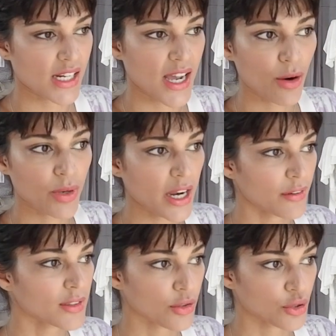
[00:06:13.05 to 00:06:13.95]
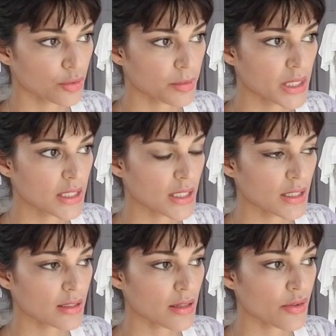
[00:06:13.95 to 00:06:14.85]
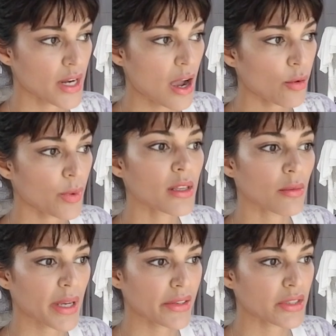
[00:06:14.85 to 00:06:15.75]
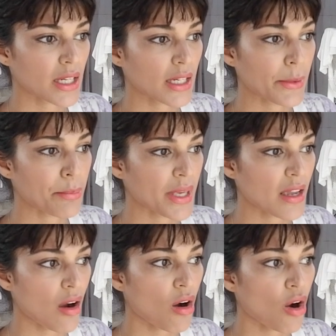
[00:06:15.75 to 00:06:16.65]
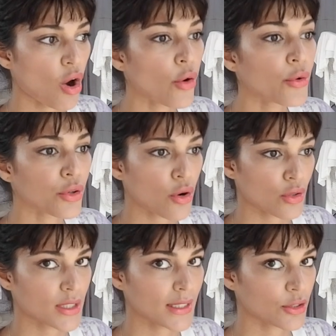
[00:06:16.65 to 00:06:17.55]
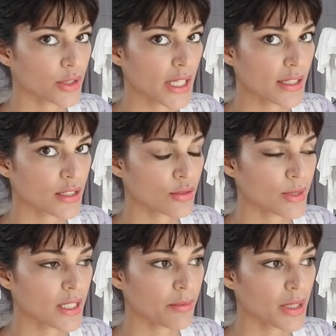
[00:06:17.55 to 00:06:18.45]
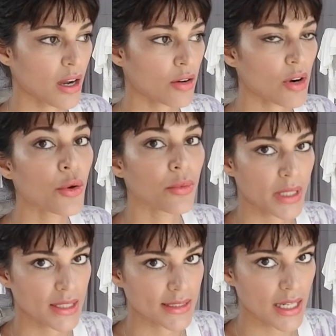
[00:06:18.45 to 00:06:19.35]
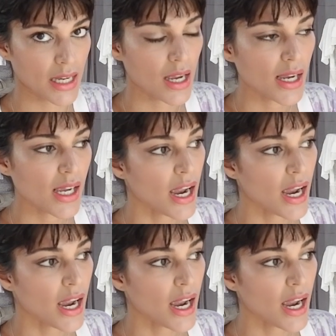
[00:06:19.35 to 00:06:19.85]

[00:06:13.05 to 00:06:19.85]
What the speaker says: Now we have social media, so now we can basically be our own content creators, we can be our own media.